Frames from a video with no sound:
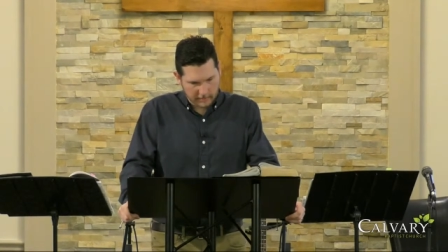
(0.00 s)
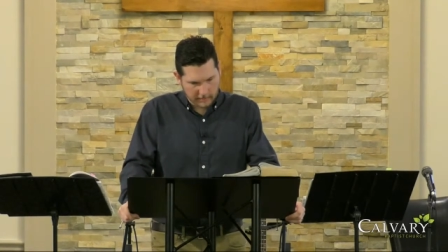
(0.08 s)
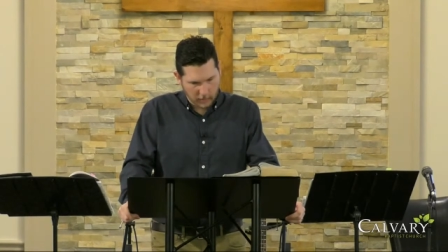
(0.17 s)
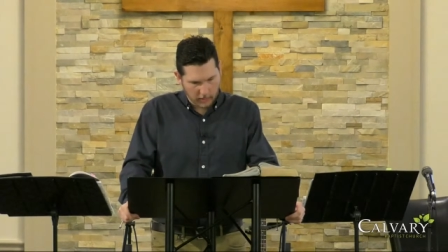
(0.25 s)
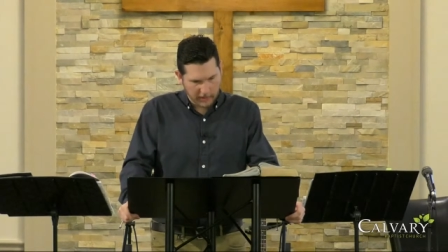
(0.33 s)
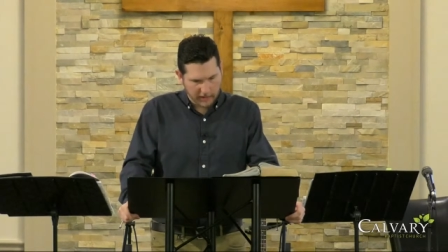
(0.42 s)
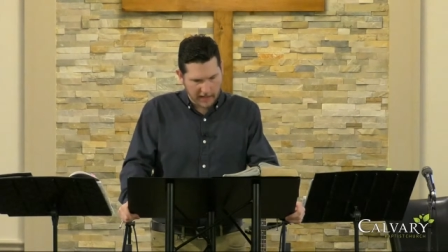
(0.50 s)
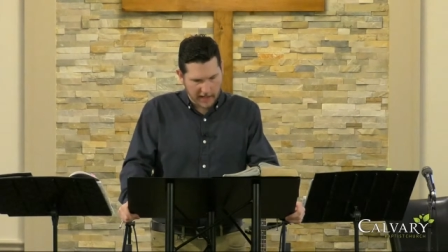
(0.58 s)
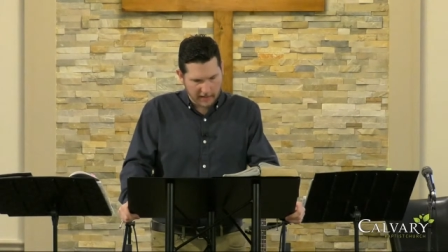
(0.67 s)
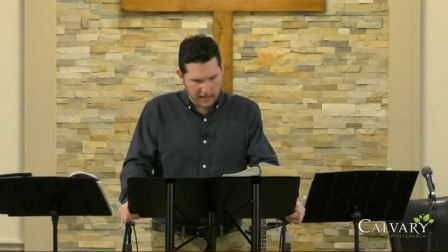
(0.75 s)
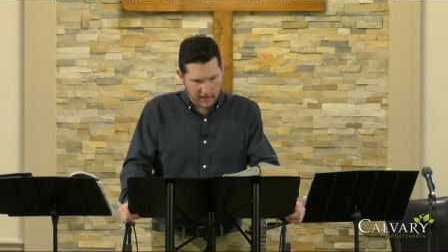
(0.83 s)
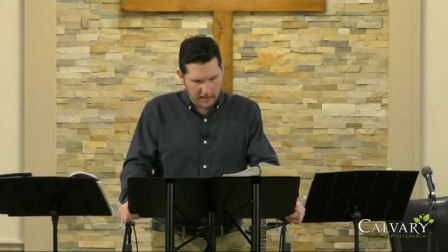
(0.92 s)
More than
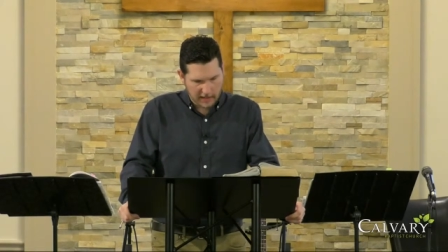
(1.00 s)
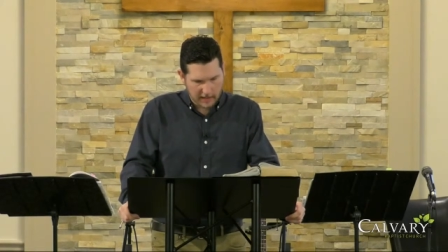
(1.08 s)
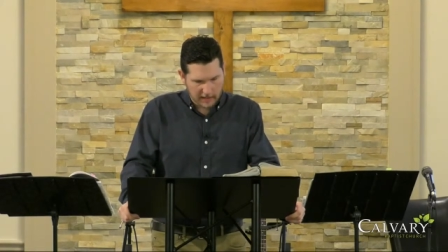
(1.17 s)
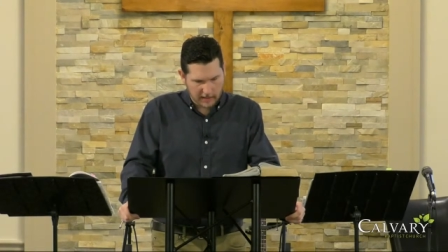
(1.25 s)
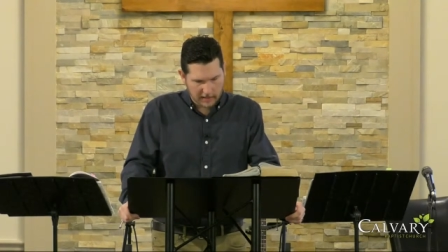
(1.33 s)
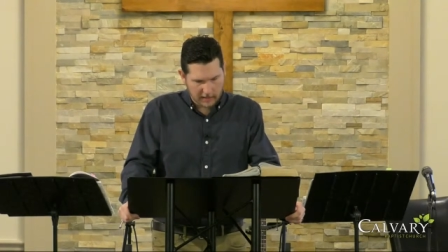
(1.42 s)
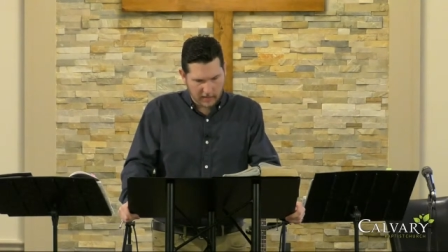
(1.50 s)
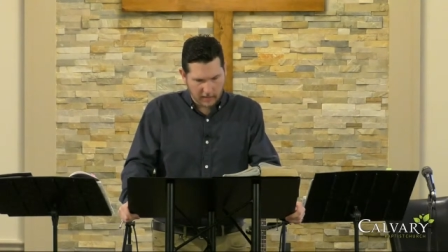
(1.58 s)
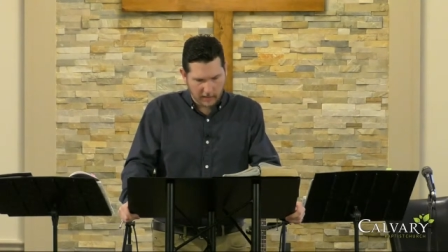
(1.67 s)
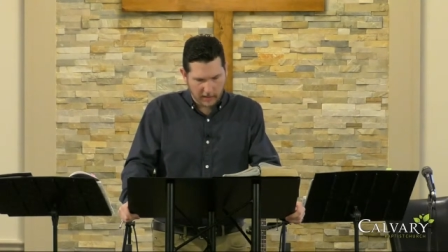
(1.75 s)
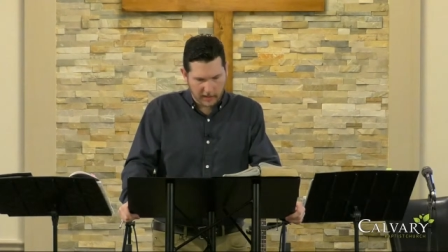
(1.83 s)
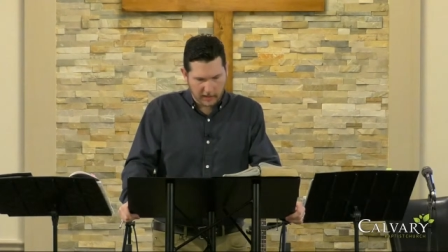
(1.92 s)
that, they need us to be
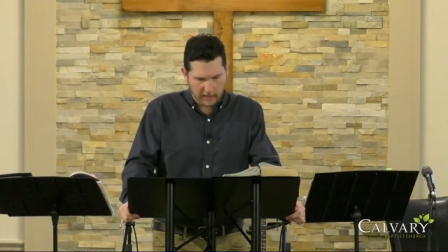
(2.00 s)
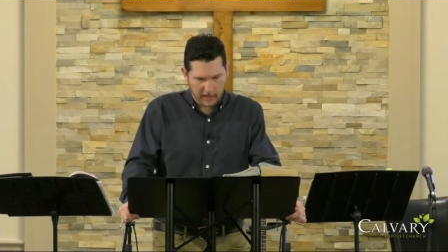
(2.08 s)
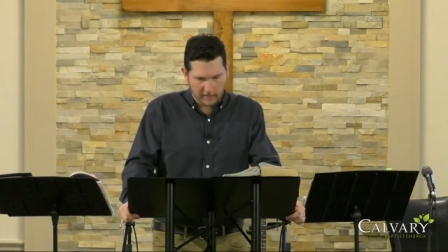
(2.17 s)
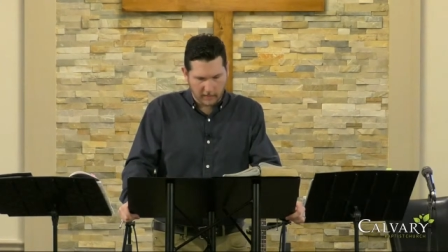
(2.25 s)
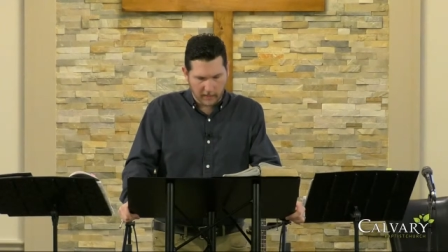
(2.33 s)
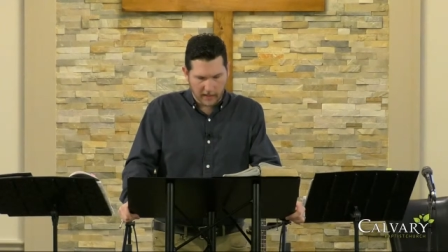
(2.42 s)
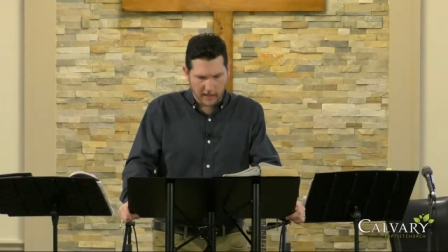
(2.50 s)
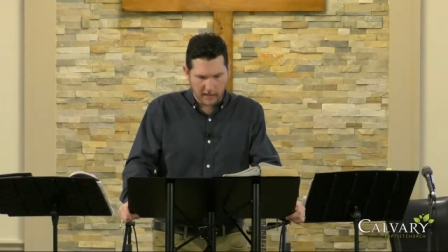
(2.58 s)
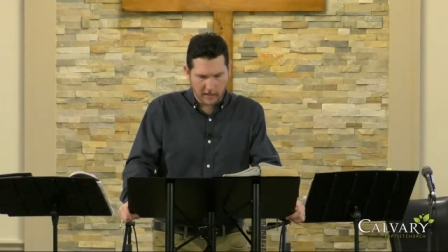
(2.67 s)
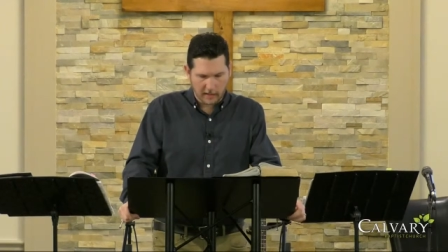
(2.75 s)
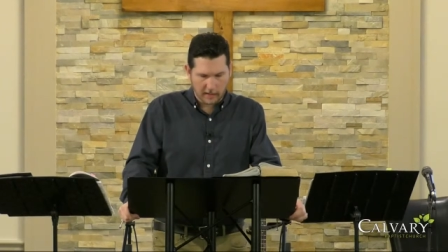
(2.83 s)
willing to pave the way